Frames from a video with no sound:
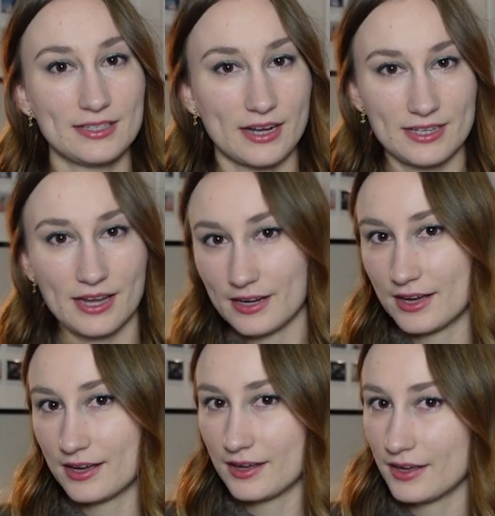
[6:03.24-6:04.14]

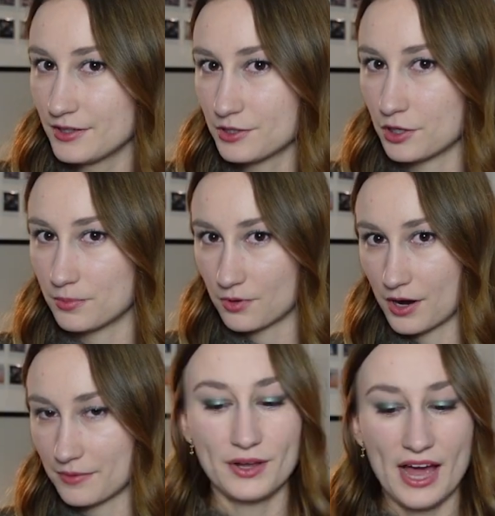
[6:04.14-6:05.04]
Titania and
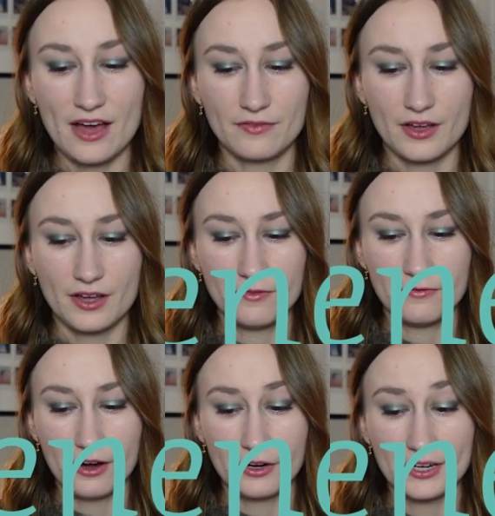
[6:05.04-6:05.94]
Oberon. We have
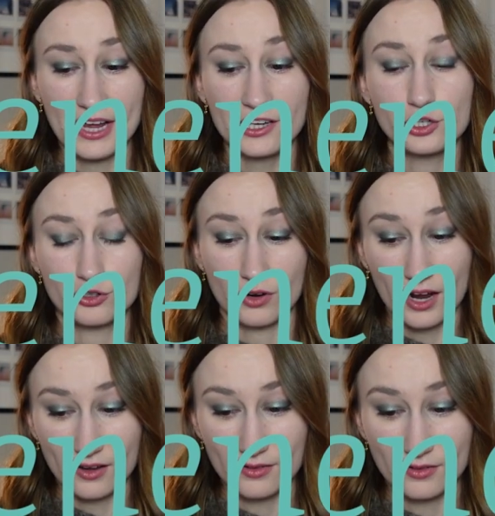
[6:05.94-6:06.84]

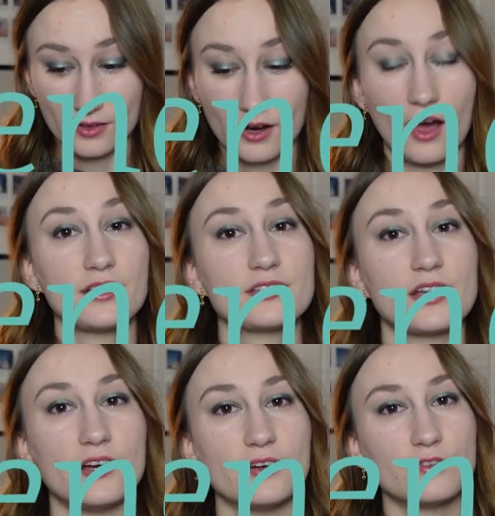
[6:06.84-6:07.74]
Verenestra, the goddess
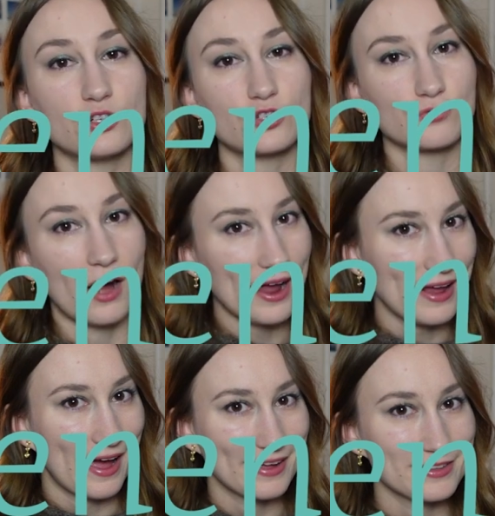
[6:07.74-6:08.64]
of
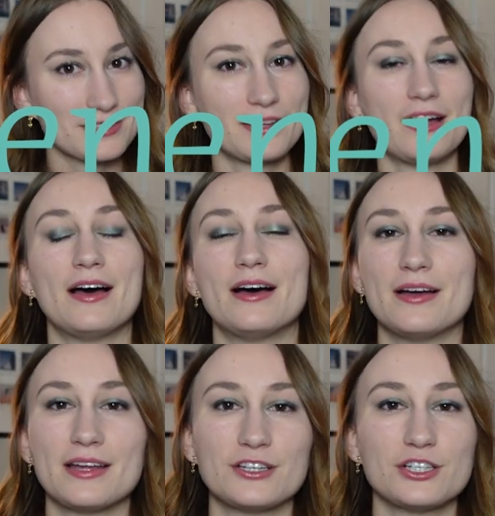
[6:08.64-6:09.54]
dryads,
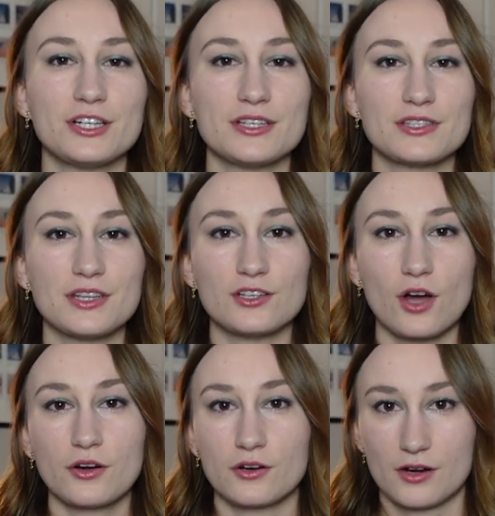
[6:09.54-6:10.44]
uh, and she is the
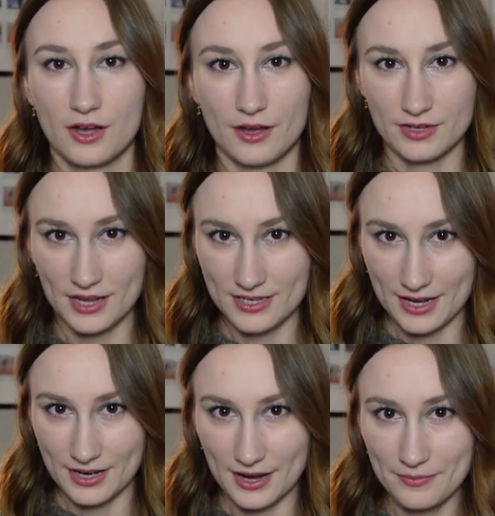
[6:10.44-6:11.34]
daughter of
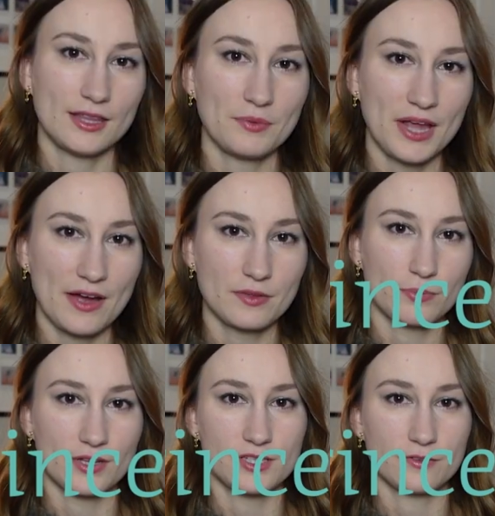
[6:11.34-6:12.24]
Titania. And then we have the
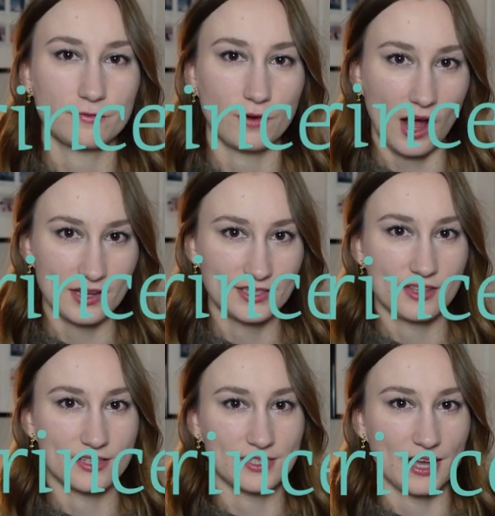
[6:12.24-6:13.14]
Prince of
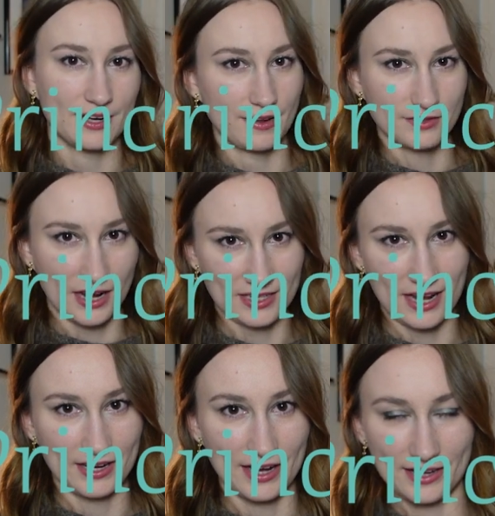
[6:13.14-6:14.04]
Frost, the son of
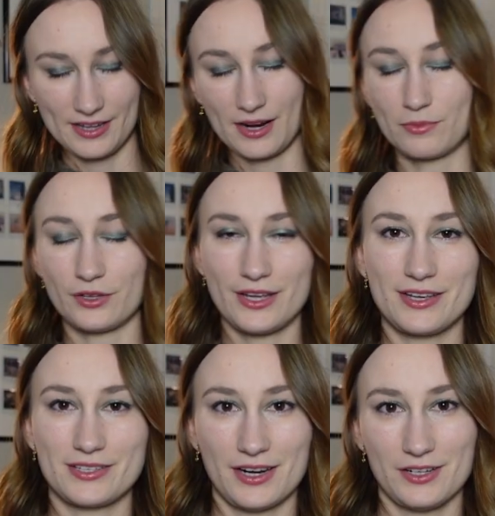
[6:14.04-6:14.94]
Titania, and I'm really
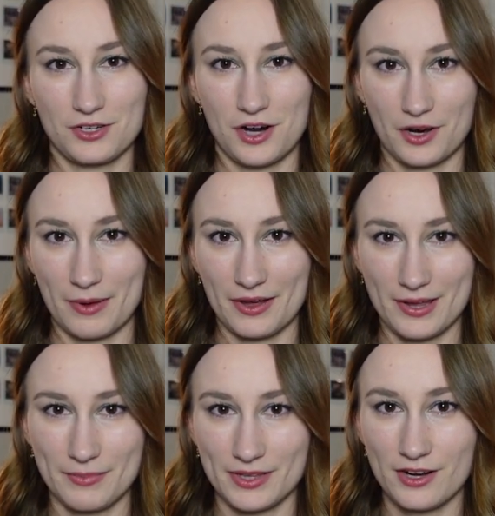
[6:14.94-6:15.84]
excited to talk about
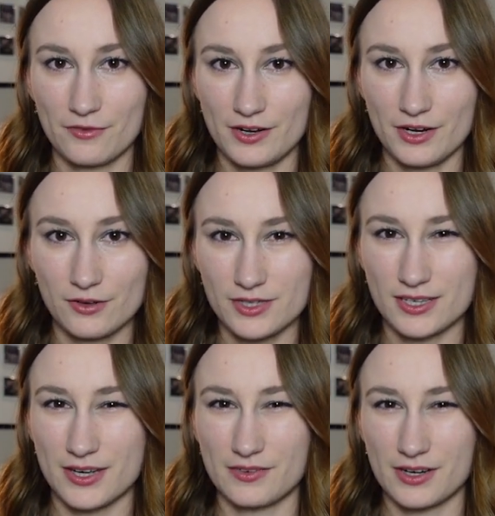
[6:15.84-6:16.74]
him in later videos
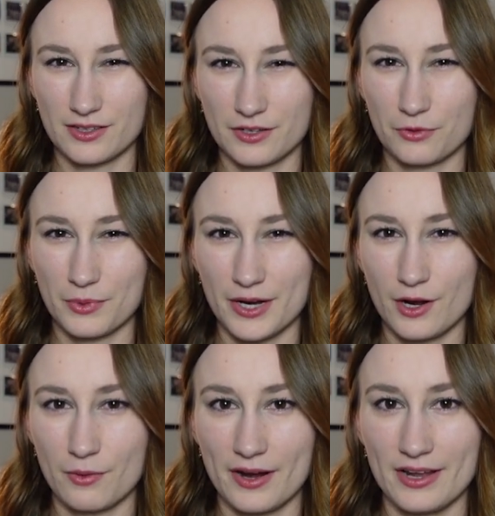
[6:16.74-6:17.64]
because I've done a little
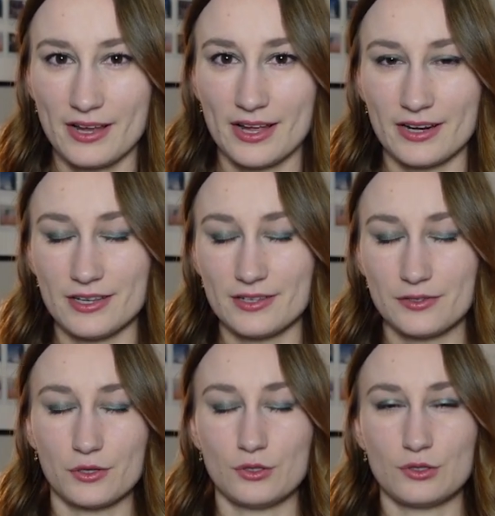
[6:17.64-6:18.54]
reading already and
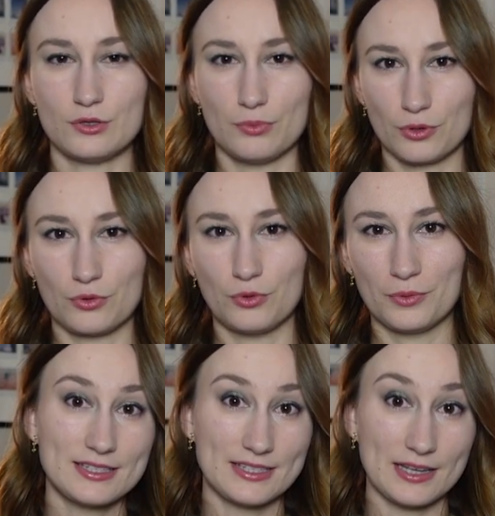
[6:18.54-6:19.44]
he's super cool.
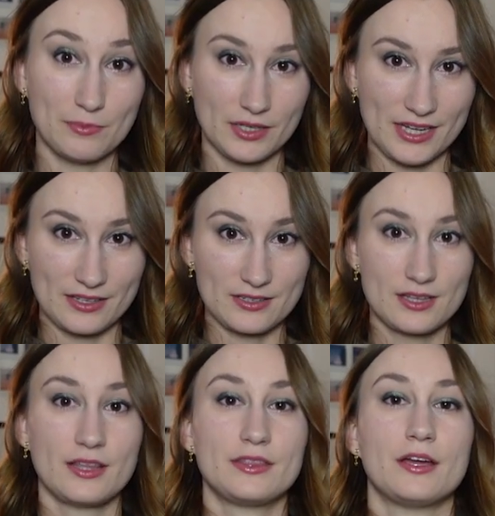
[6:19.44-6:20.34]

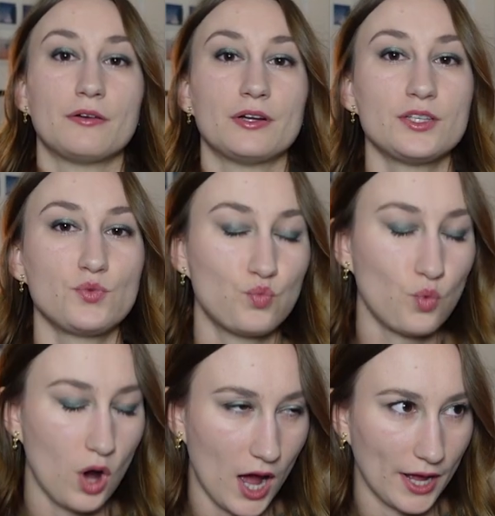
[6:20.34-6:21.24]
Siblings. There is
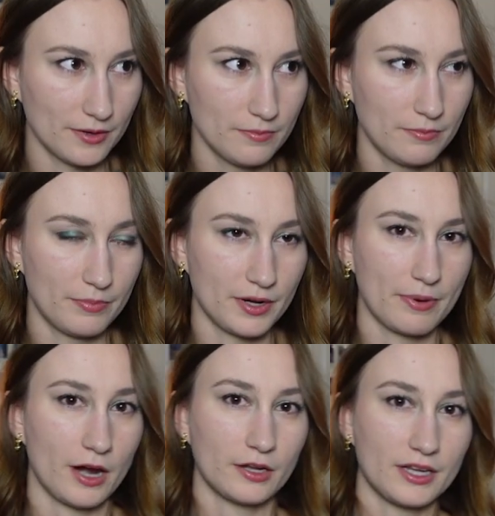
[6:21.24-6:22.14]
one, but
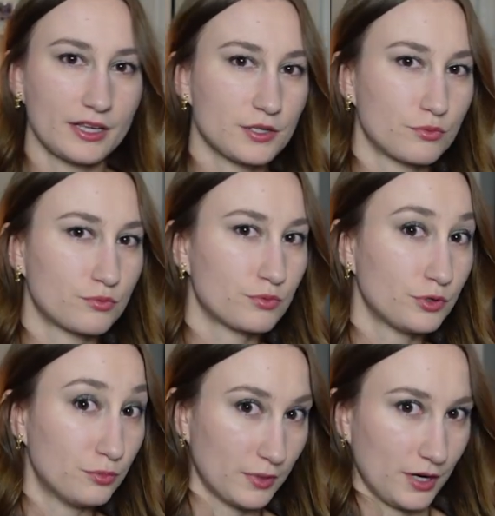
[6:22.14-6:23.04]
apparently it's a
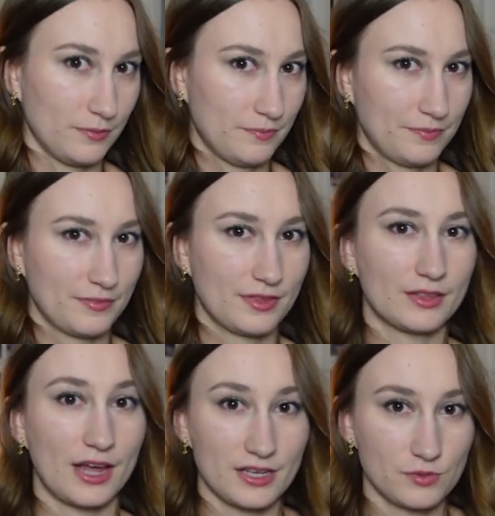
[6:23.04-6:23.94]
rumor.
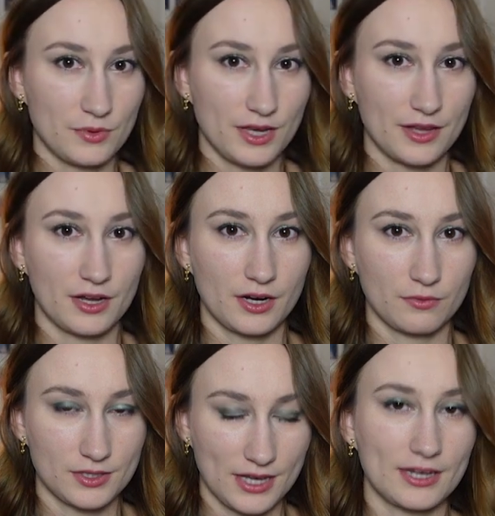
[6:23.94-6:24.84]
Last week I thought
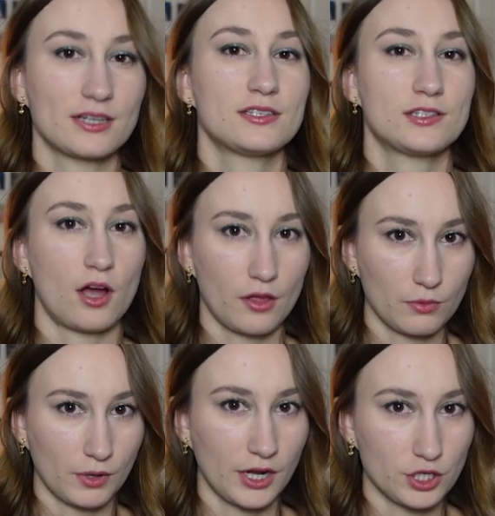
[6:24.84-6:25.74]
it was like
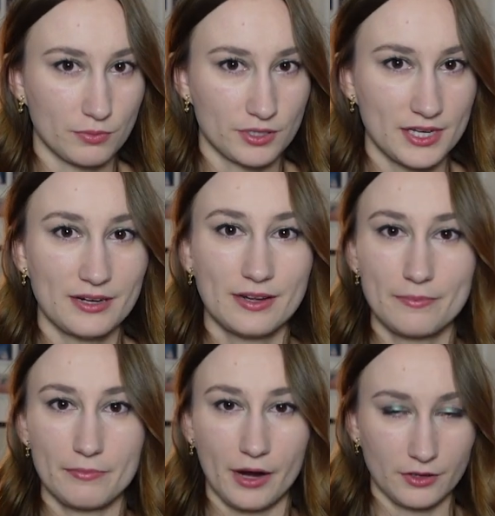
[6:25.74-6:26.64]
solid one hundred percent,
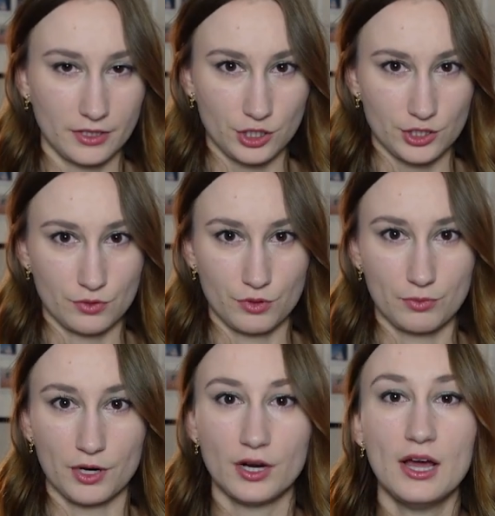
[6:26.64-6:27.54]
apparently just a
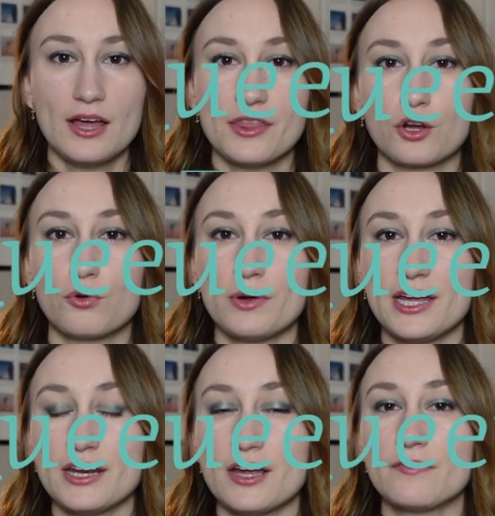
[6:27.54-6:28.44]
rumor. The
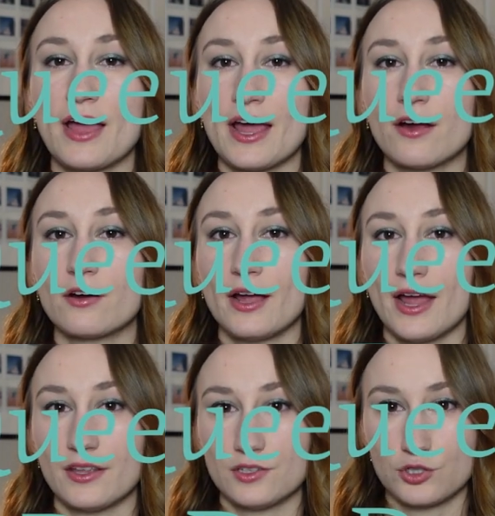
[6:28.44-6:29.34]
Queen of Air
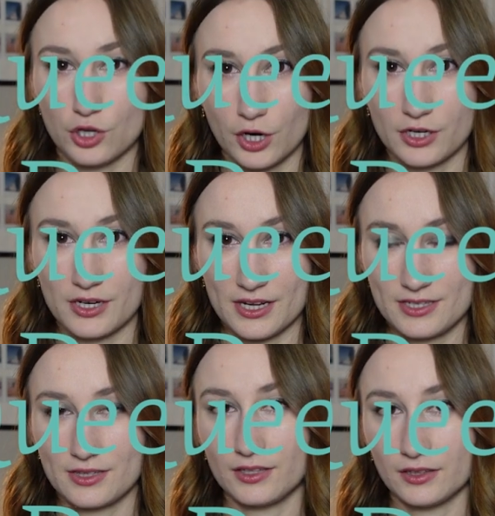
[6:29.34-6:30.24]
and
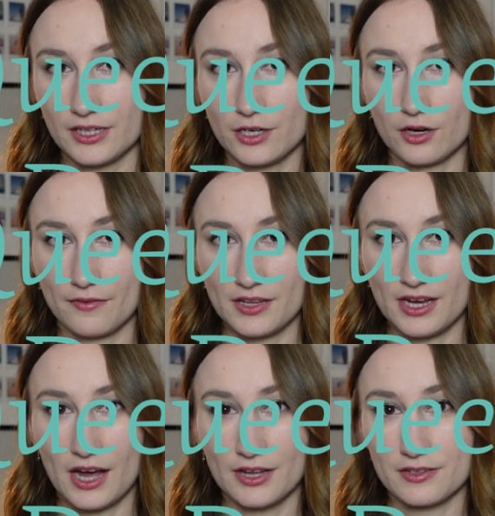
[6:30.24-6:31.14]
Darkness, the leader of
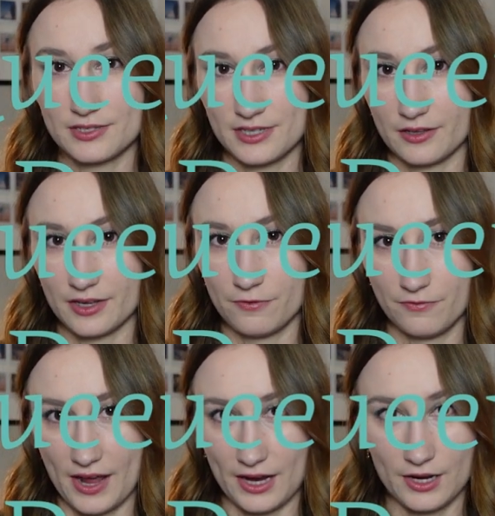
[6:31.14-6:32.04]
the Unseelie
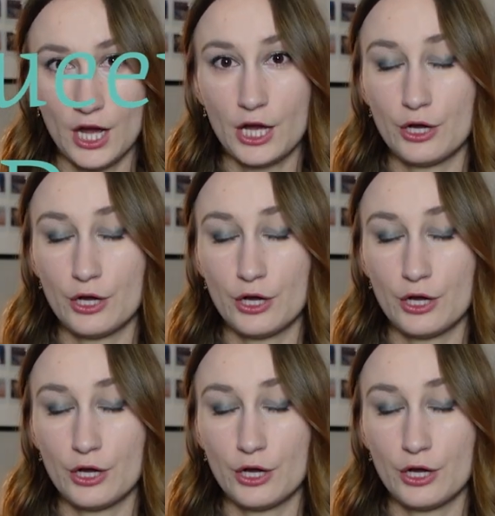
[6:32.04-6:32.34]
Fae,